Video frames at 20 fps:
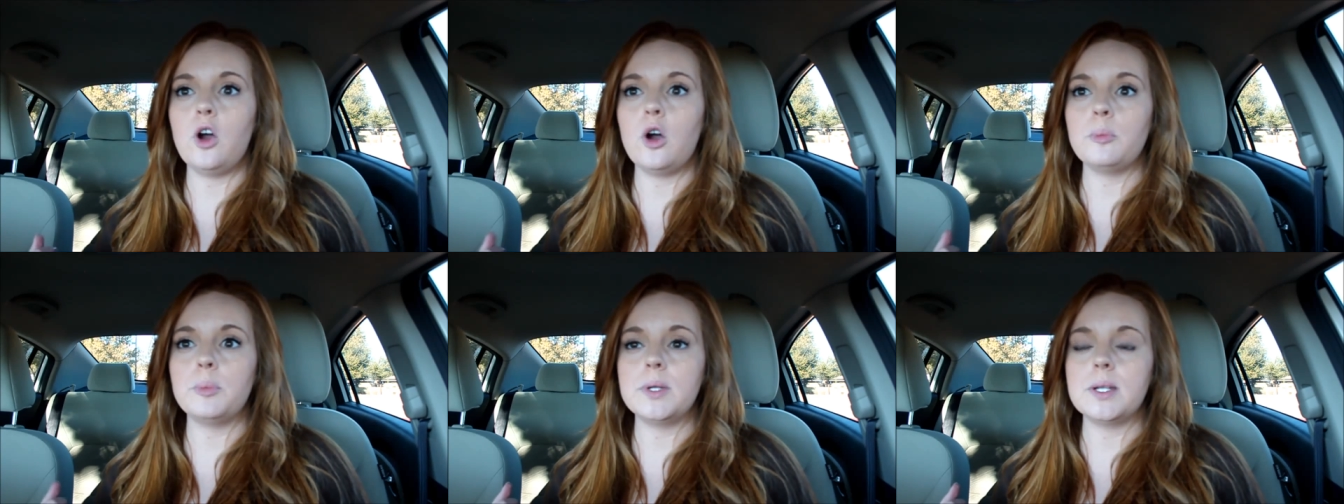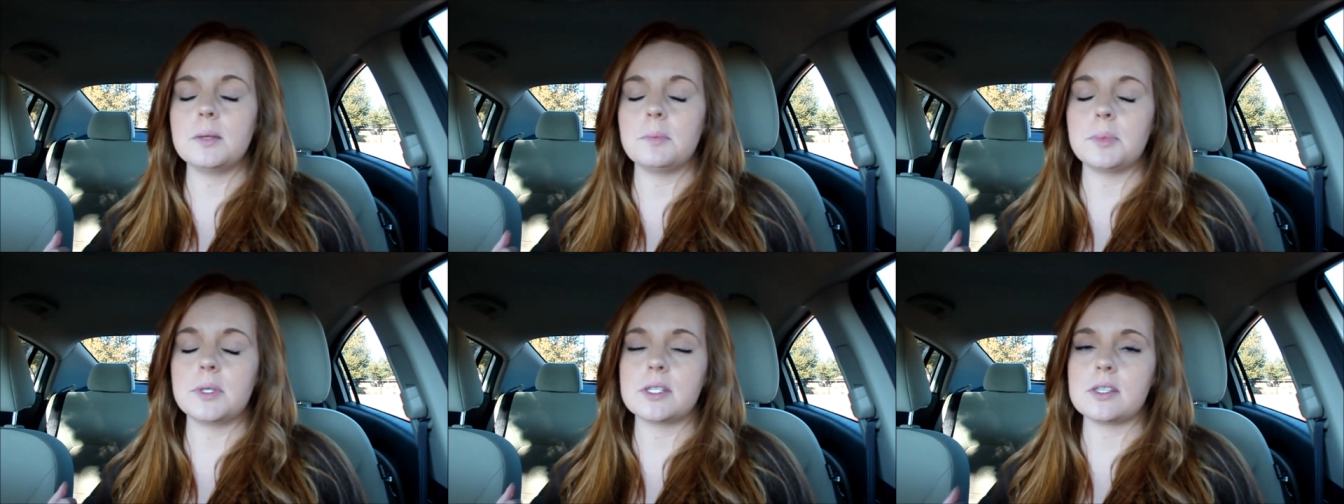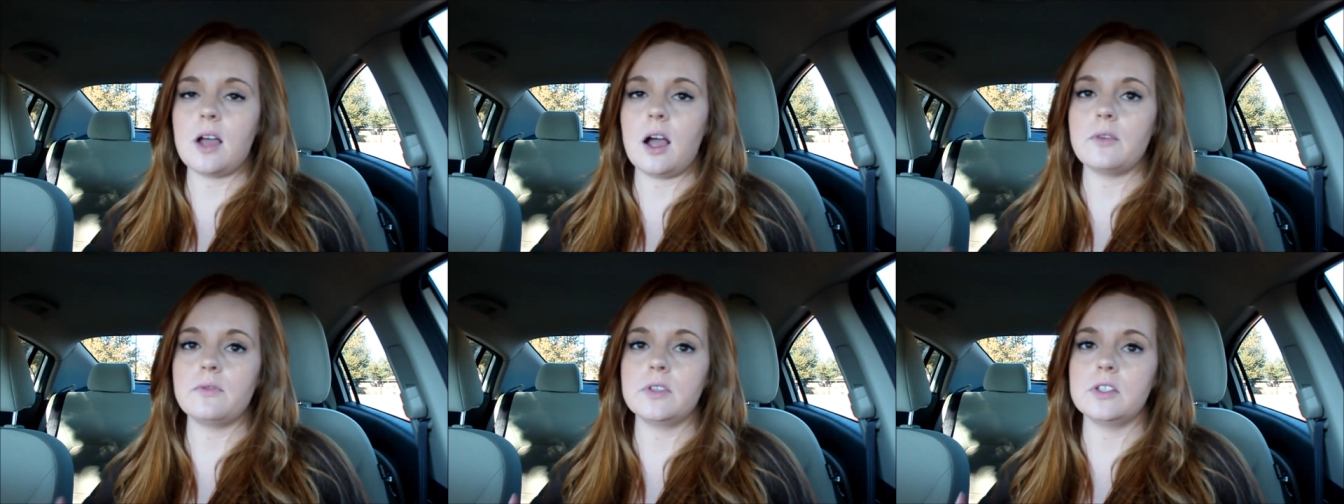opened up
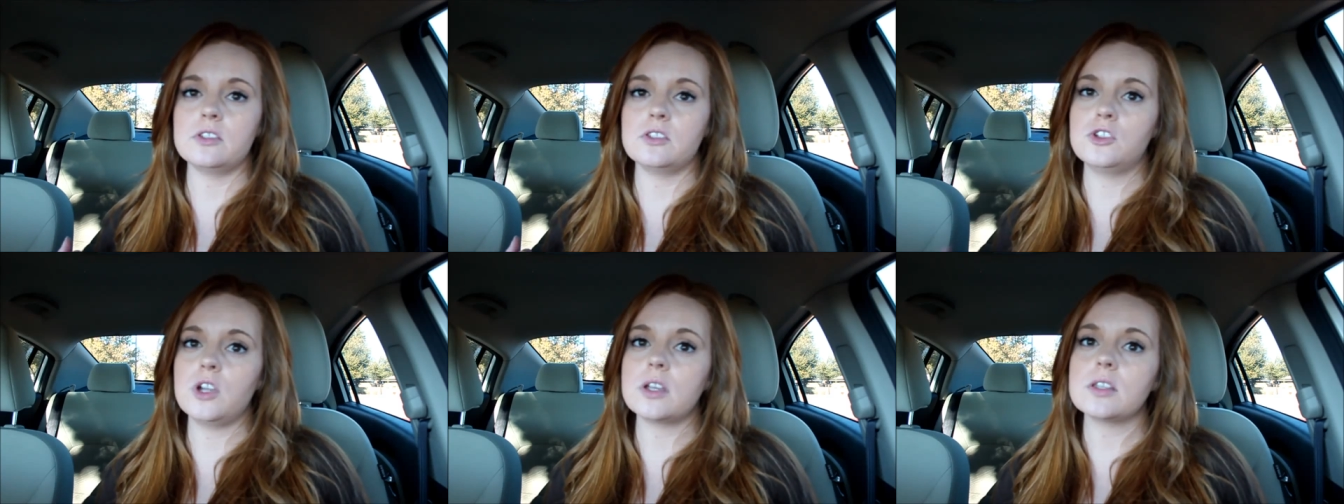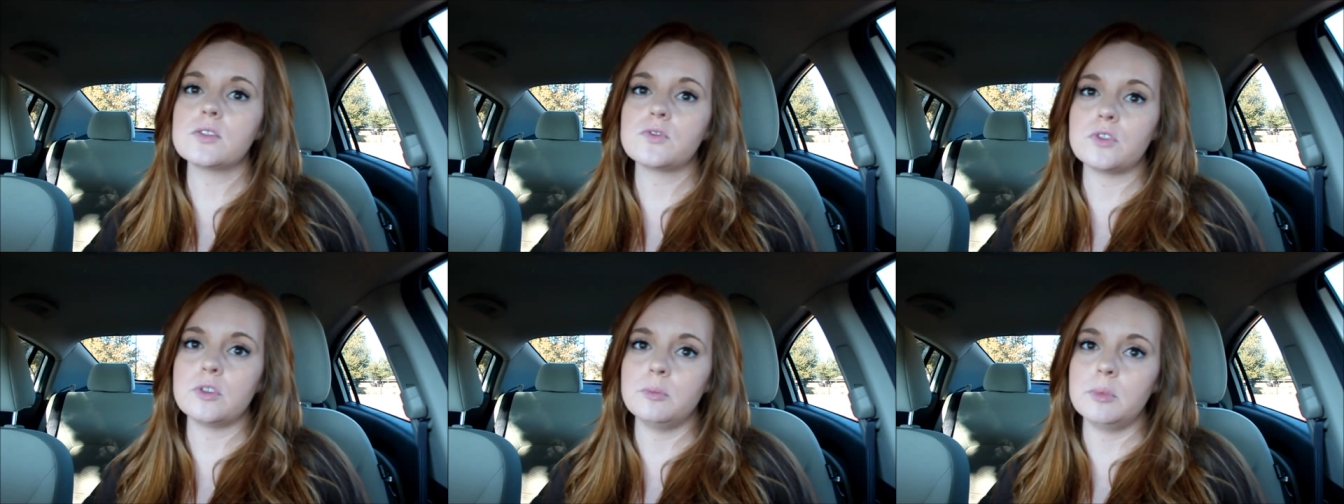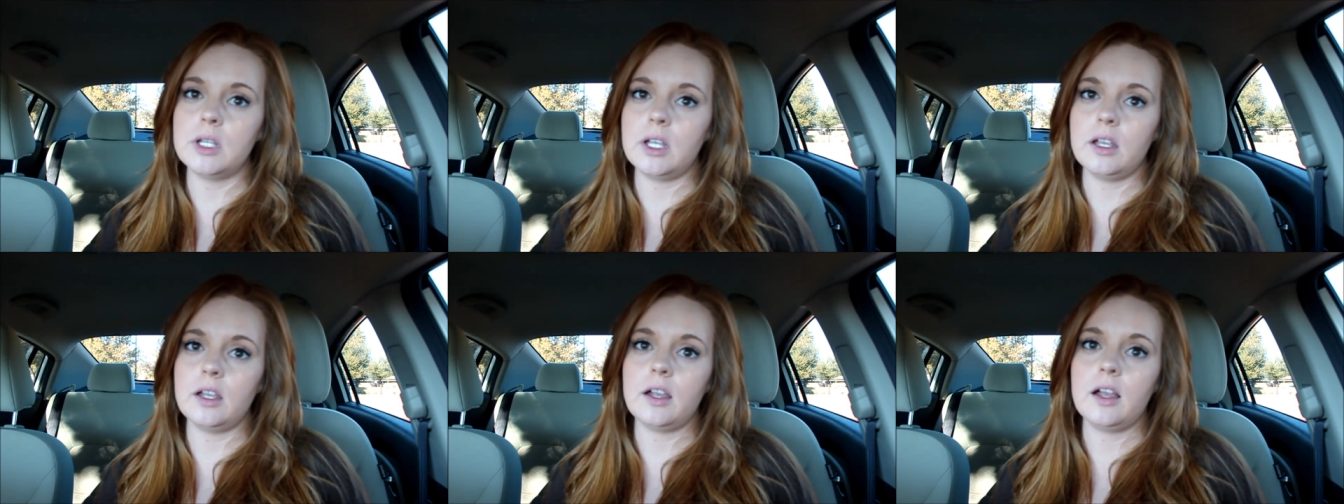his office just for
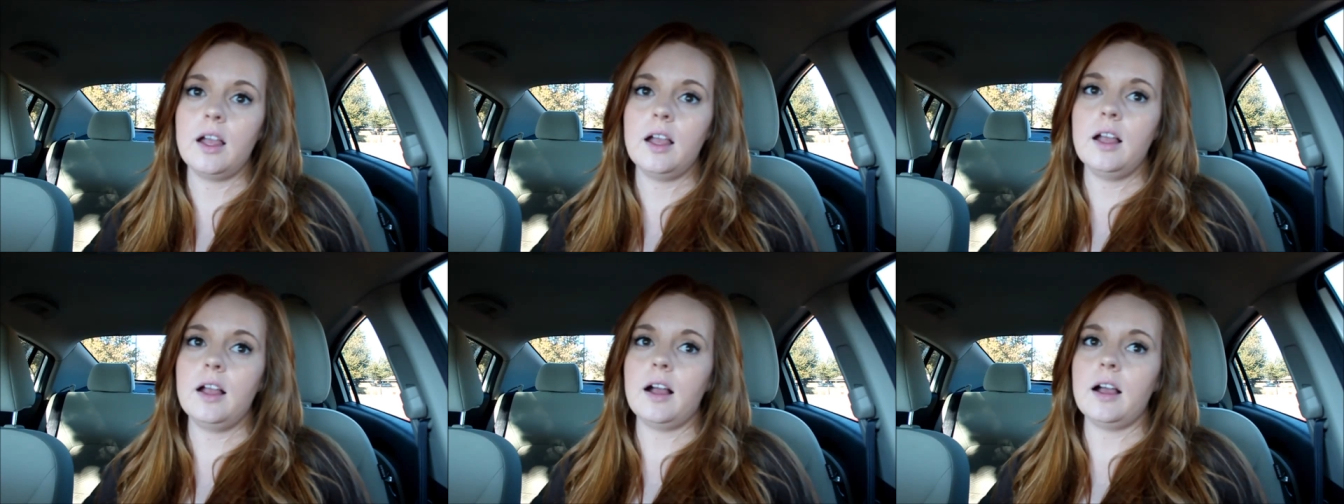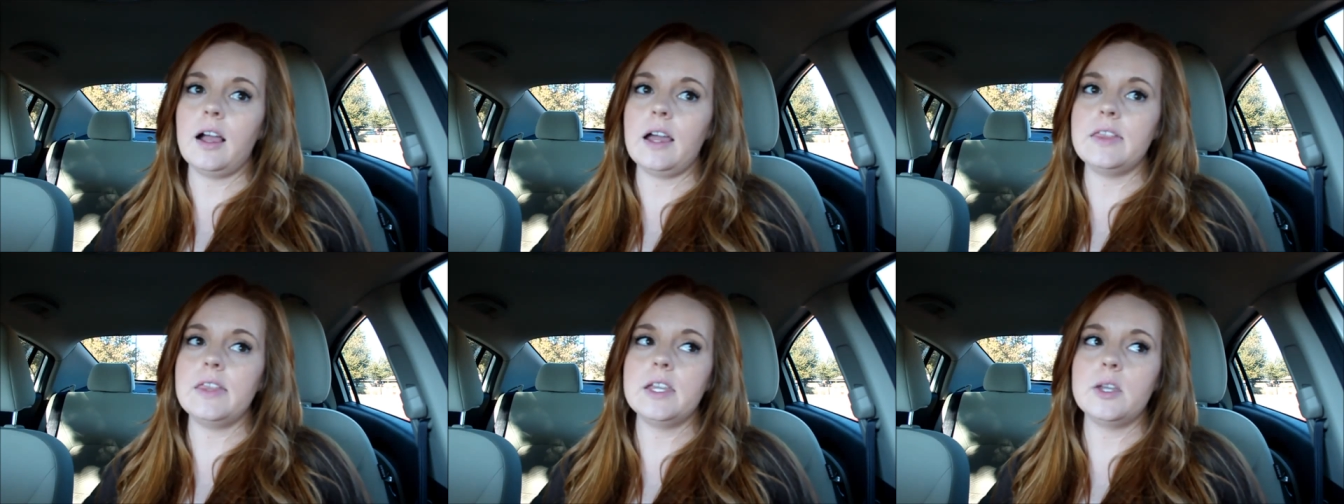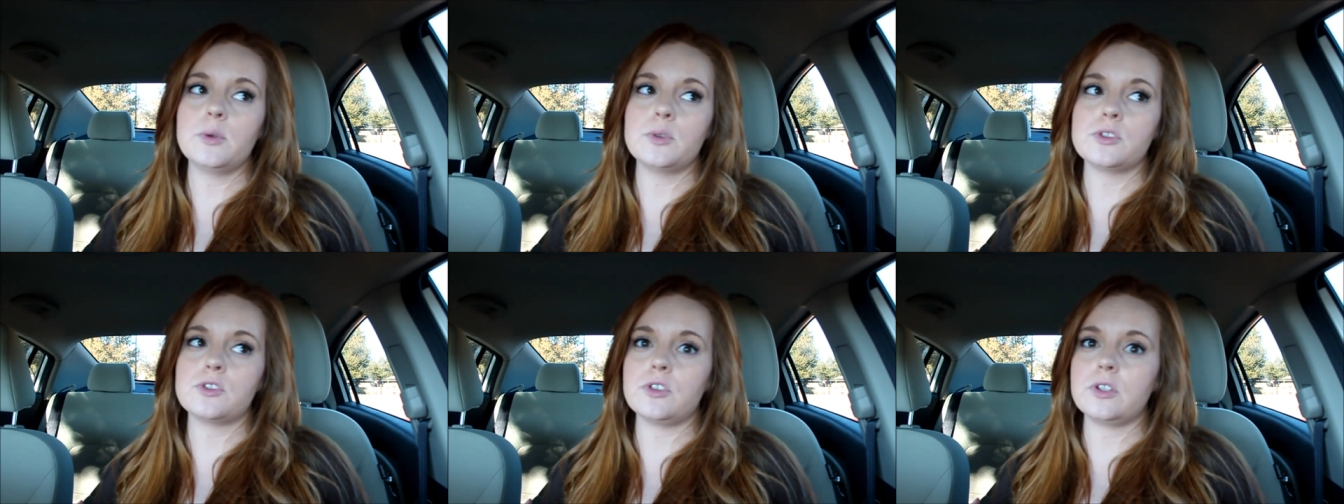me. I
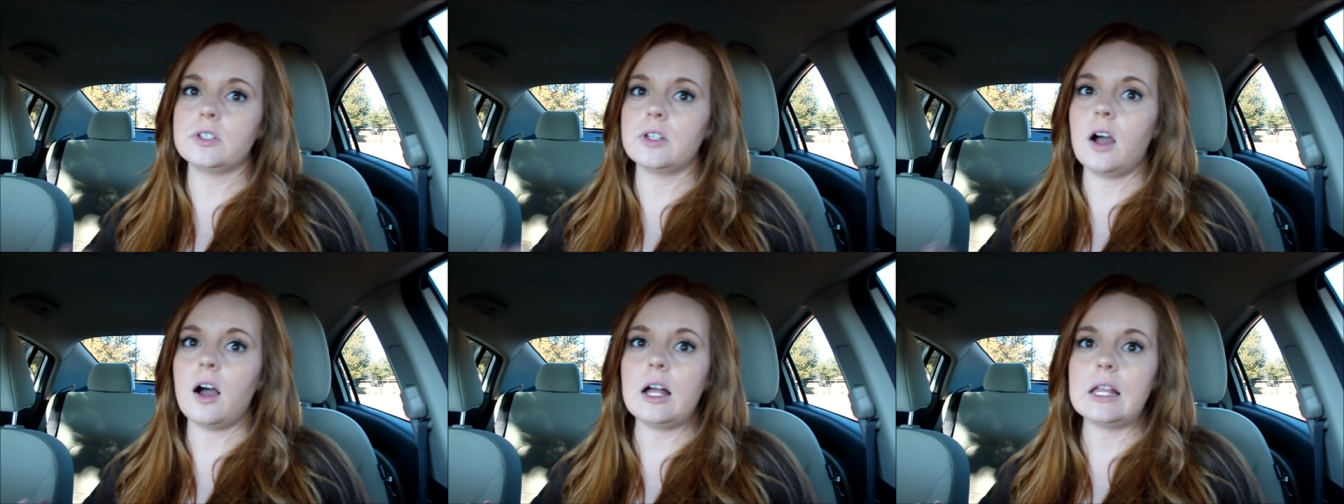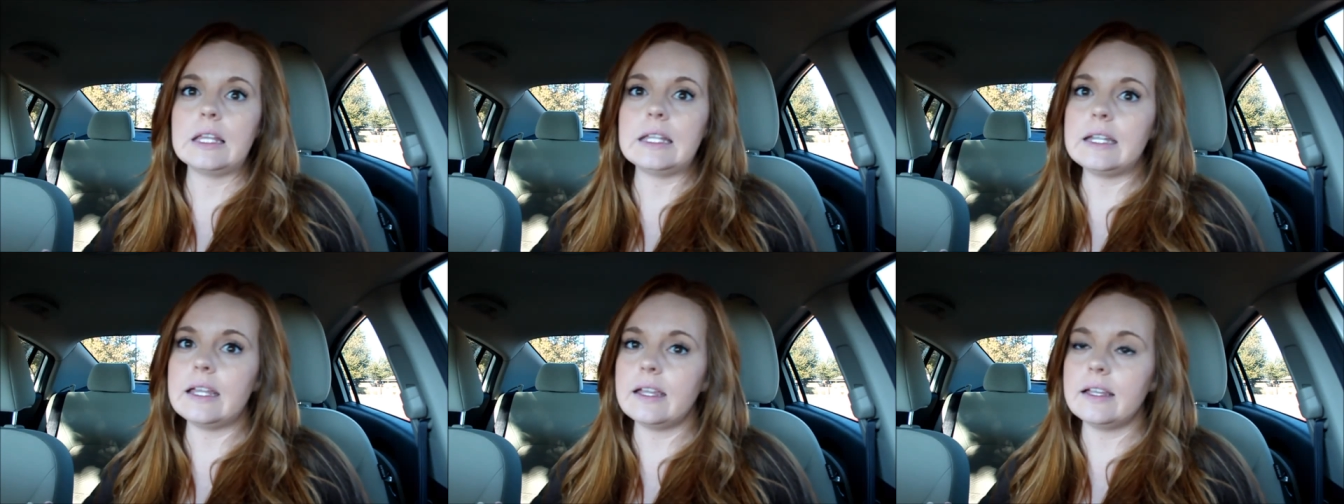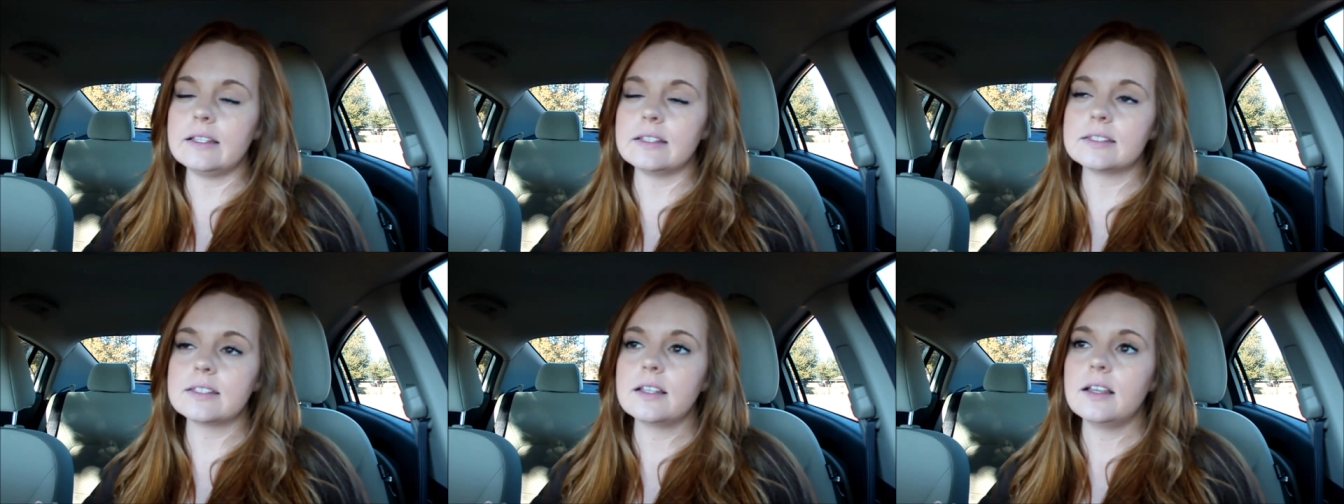think it was during the
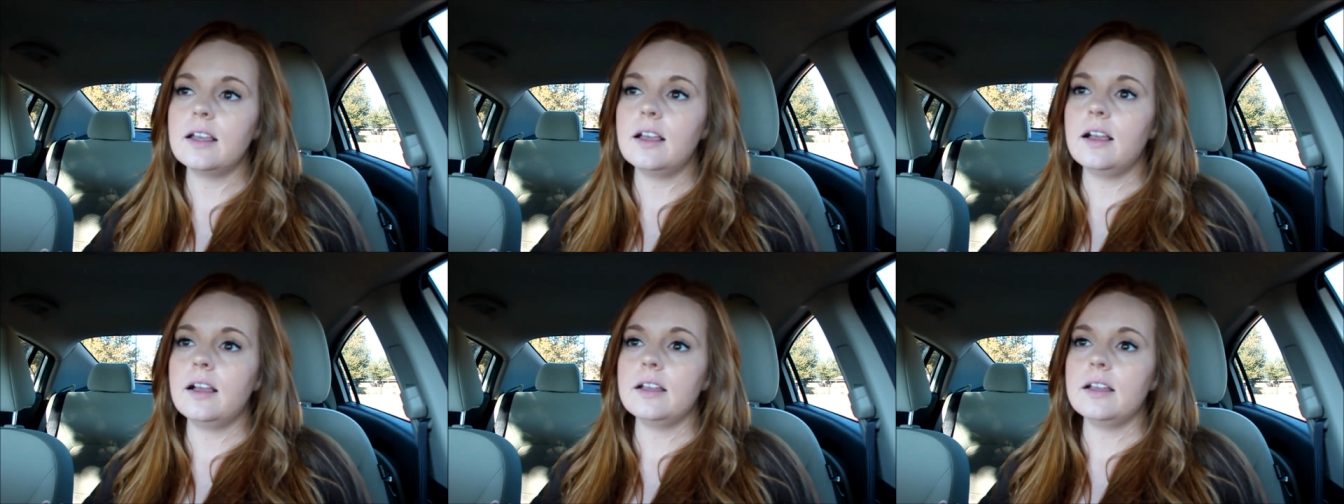holidays.